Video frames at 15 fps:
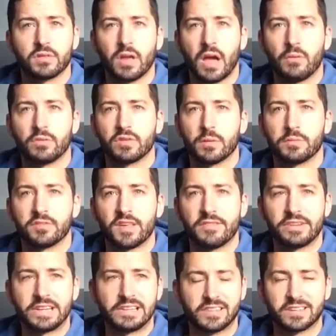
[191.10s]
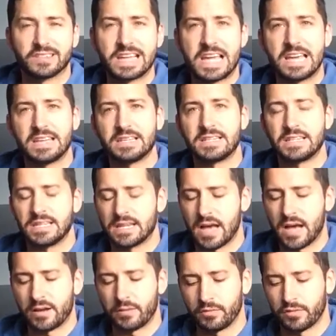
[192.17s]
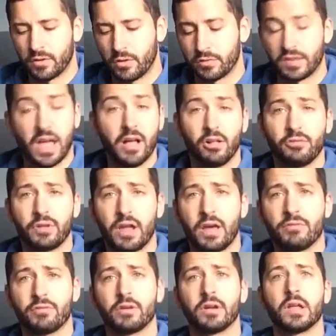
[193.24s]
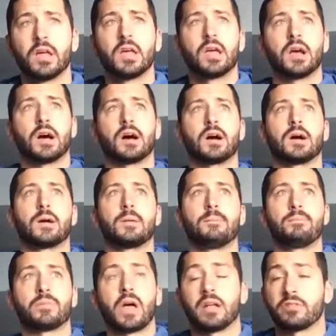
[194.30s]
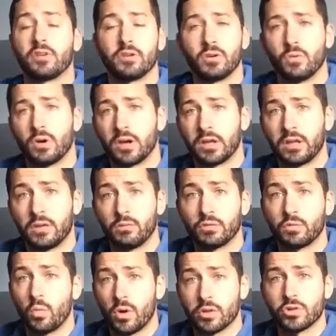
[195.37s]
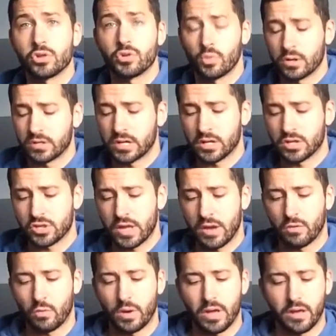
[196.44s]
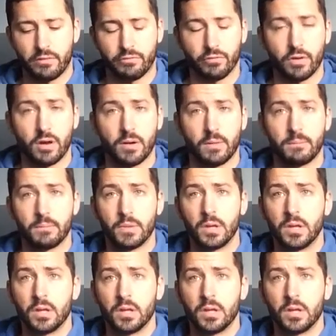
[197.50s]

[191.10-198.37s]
I was up 76 to 18 on him, so it was a hell of an effort. I'll tell you what, he was one short touchdown away from